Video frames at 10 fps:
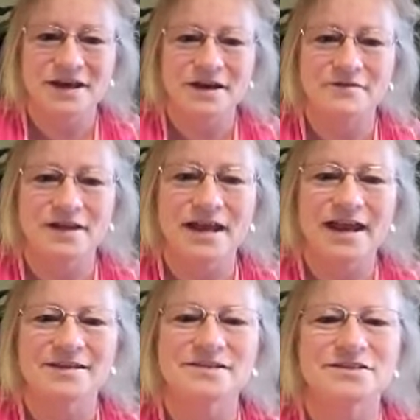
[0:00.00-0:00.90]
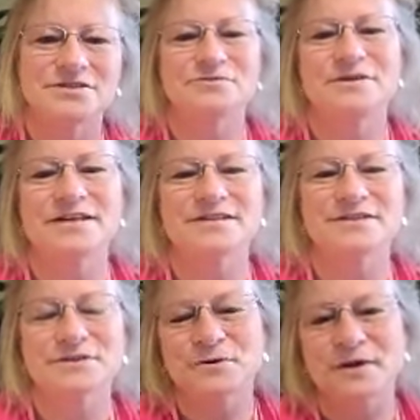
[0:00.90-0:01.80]
of it and to do it
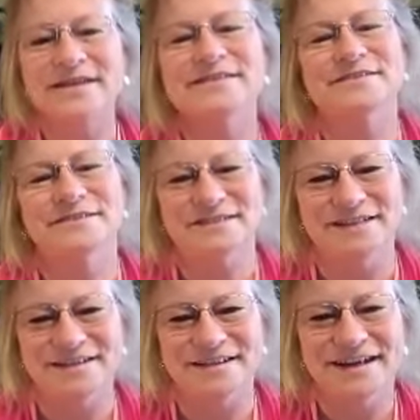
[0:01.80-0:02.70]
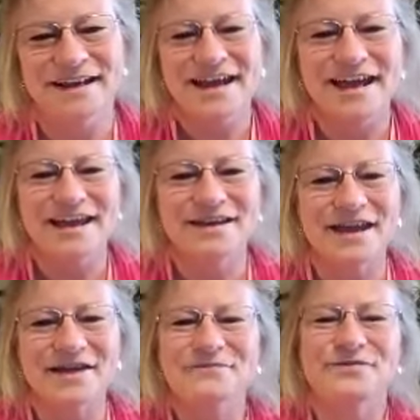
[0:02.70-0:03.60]
so excellently oh, and
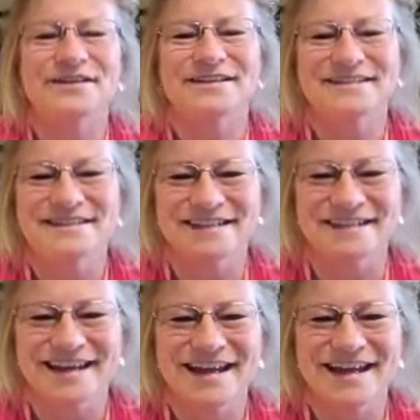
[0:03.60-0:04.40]
i effortlessly.